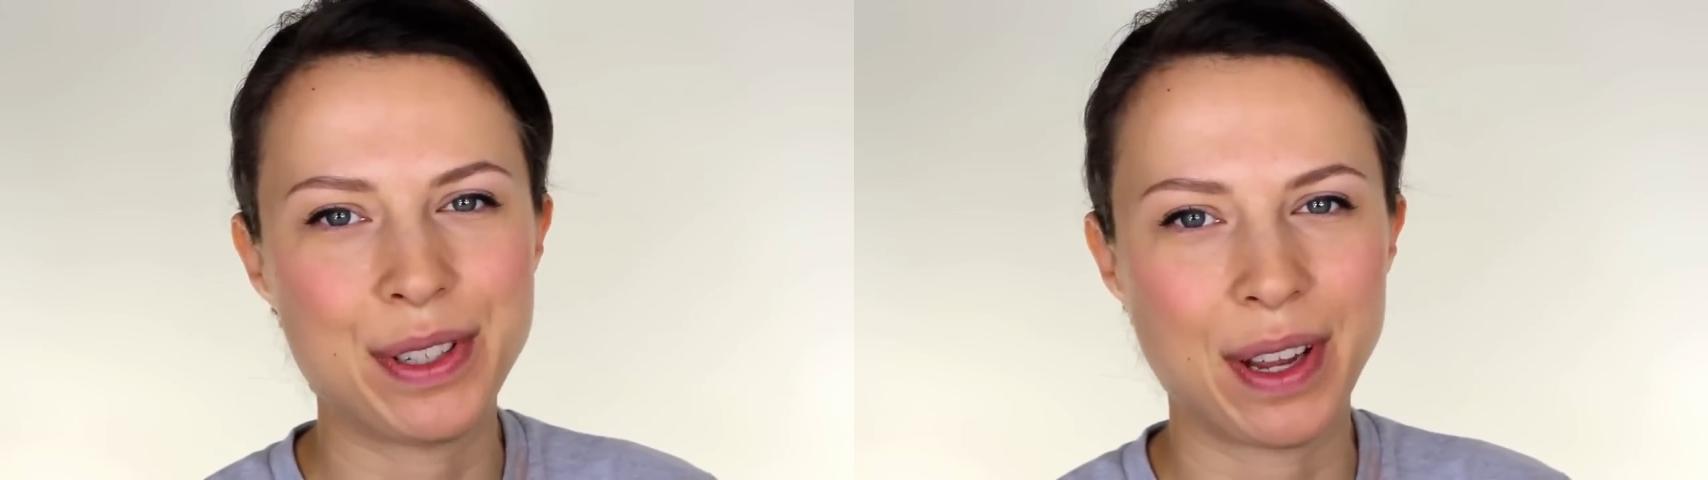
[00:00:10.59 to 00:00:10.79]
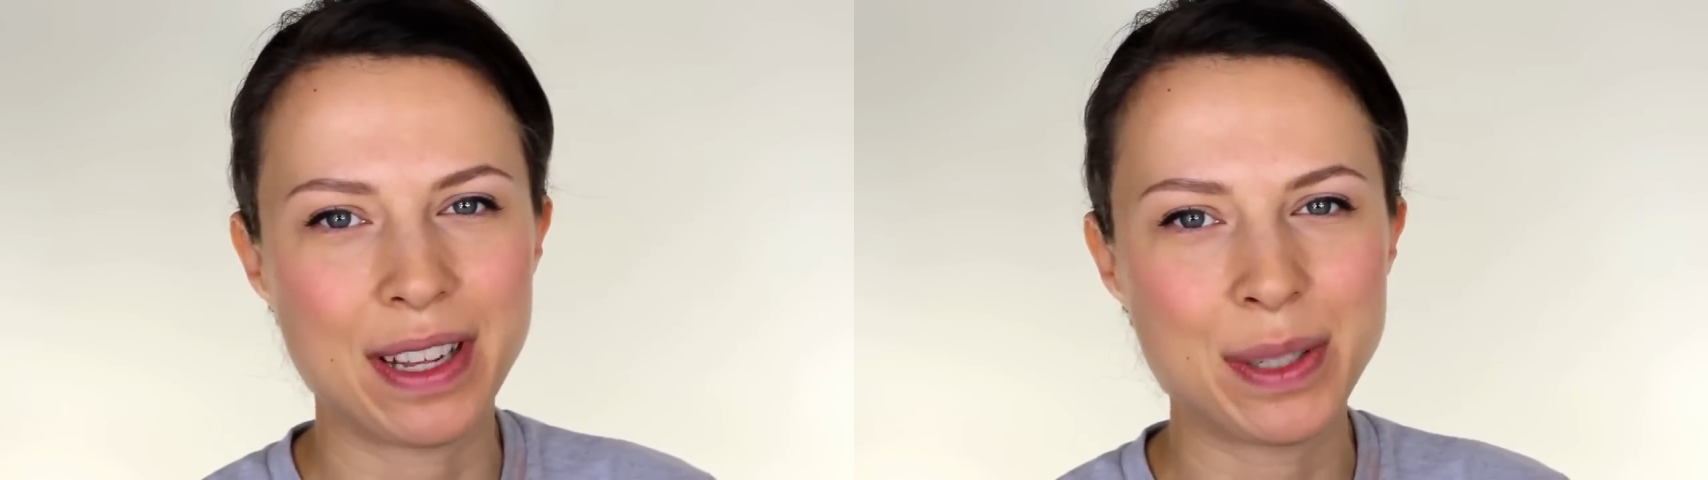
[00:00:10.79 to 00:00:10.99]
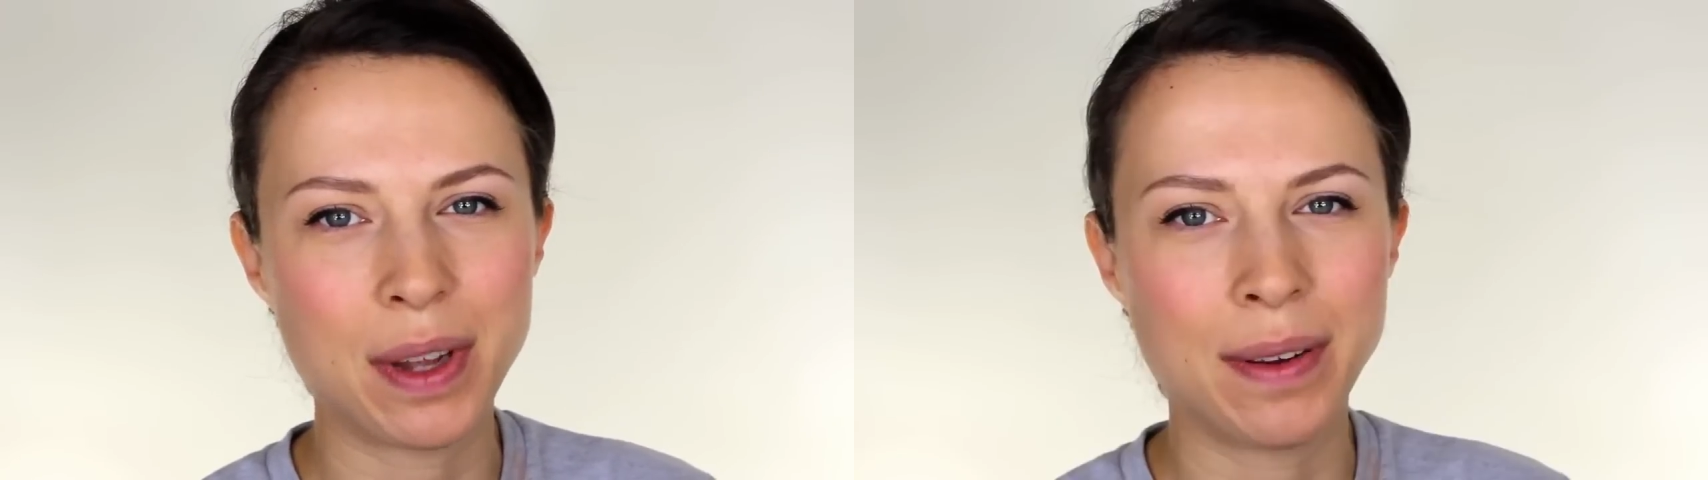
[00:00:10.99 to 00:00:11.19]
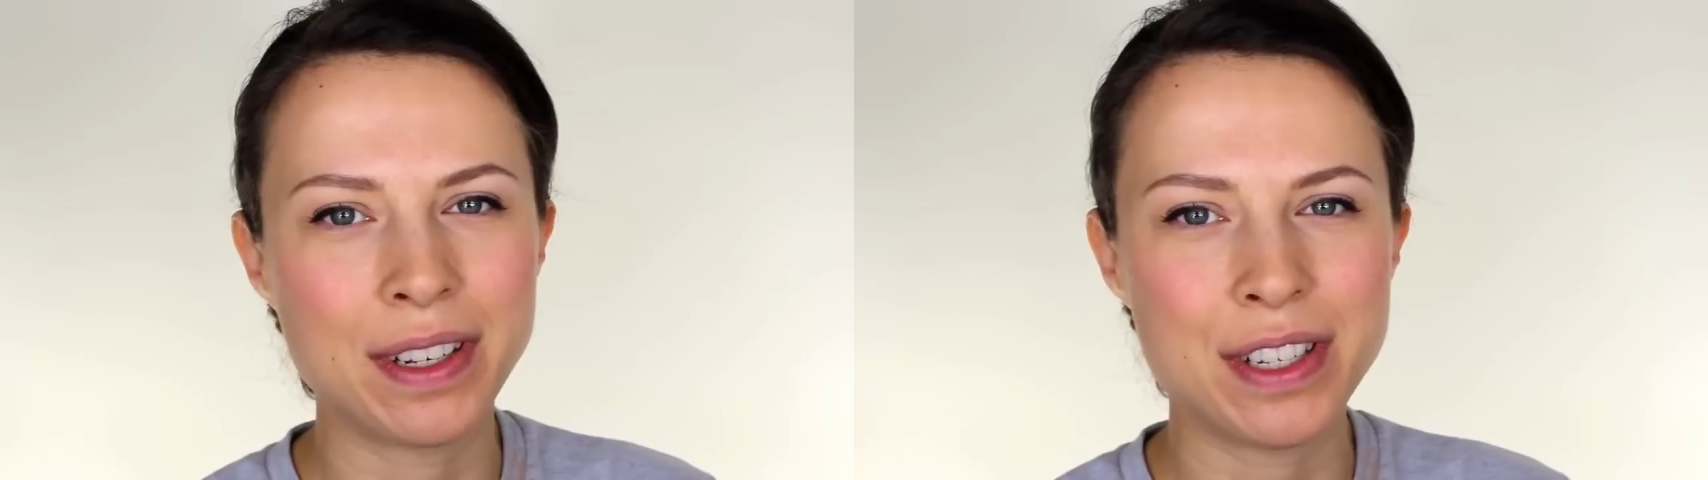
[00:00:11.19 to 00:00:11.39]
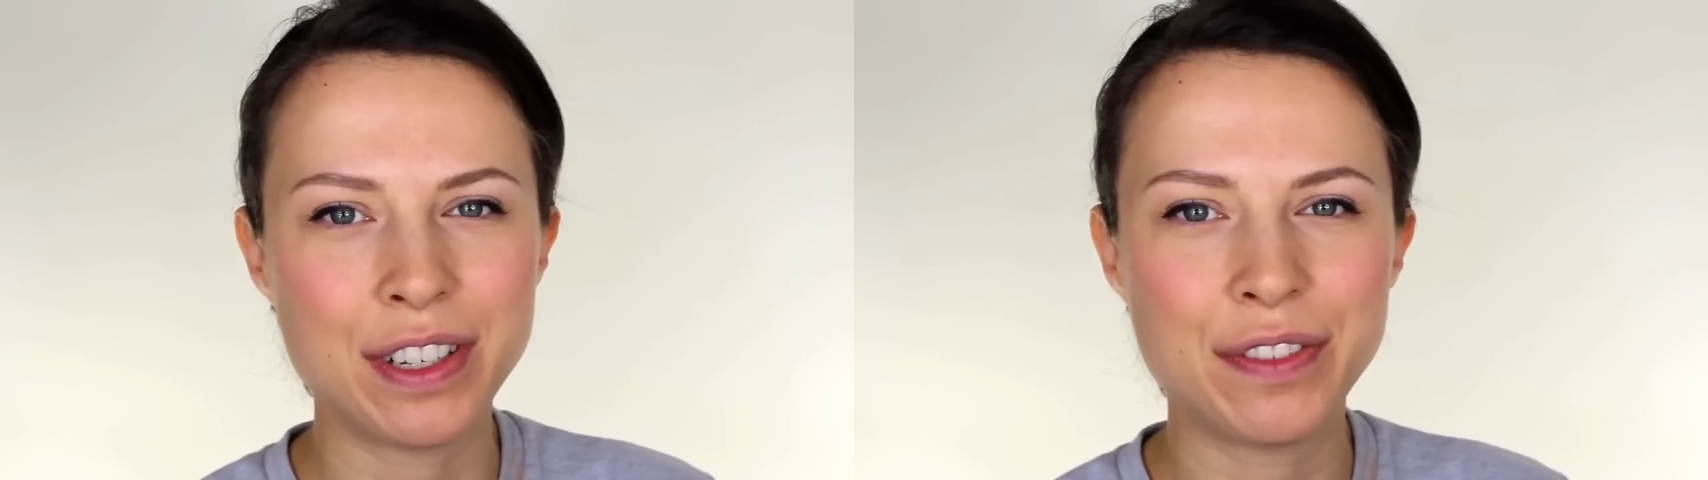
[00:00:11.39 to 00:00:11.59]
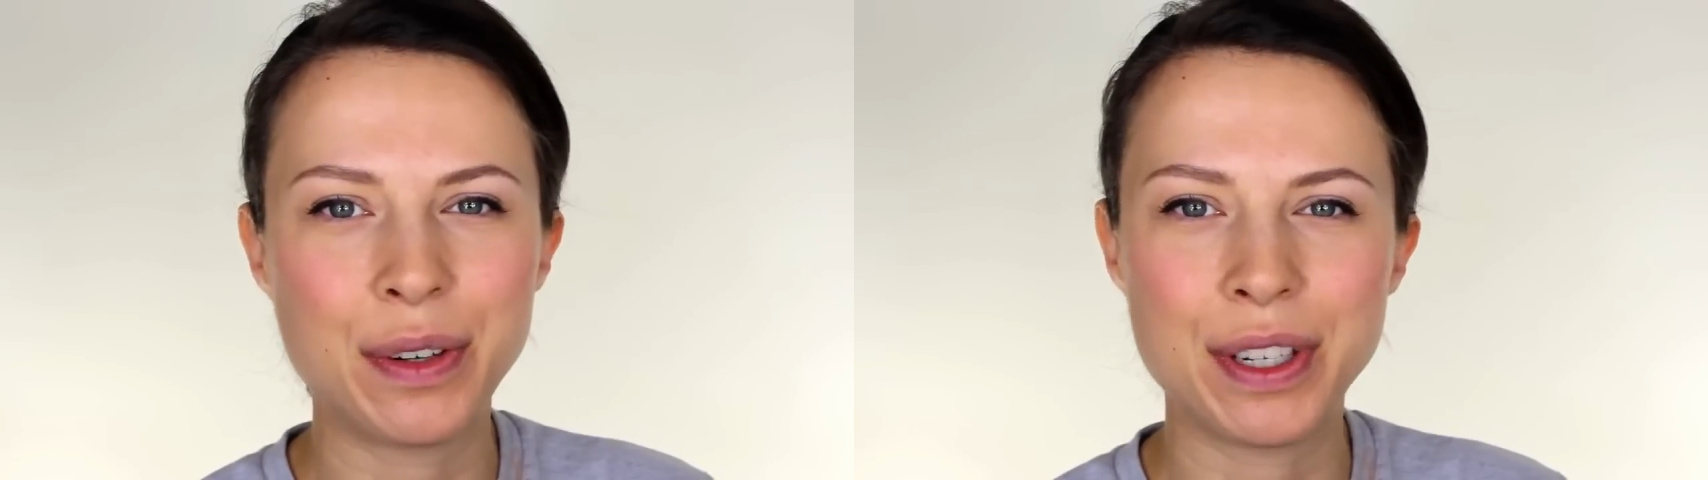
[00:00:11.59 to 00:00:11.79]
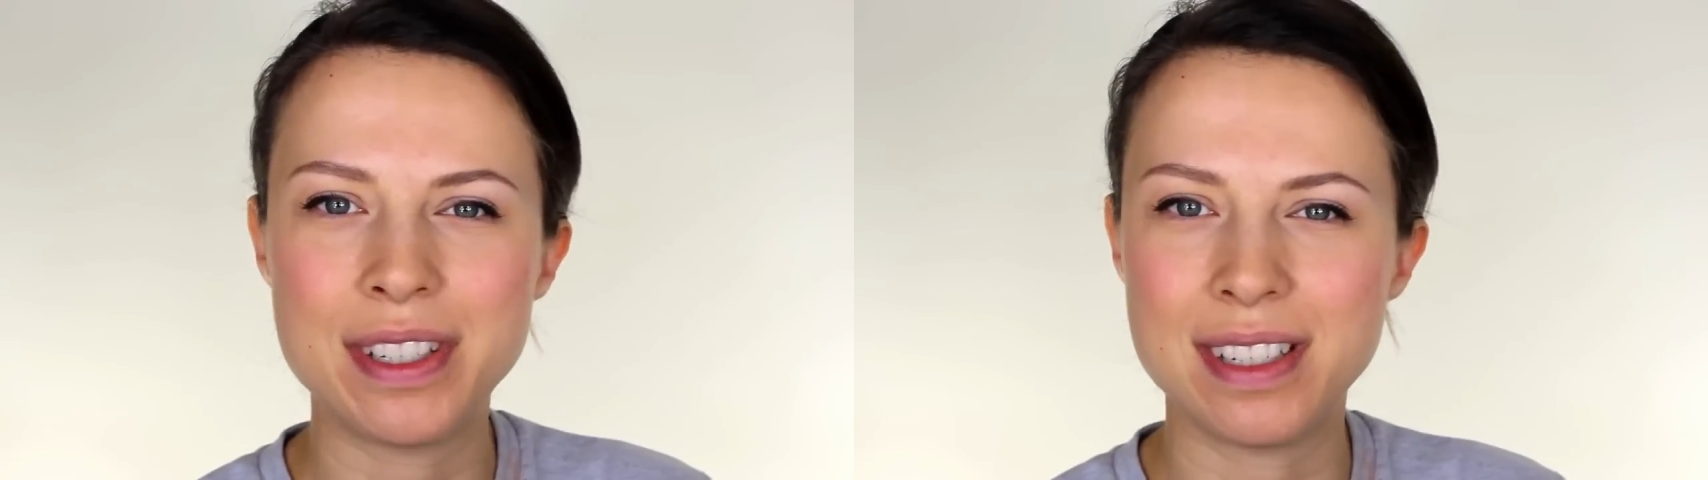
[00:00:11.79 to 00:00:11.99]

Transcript: so that's what I'm going to do for you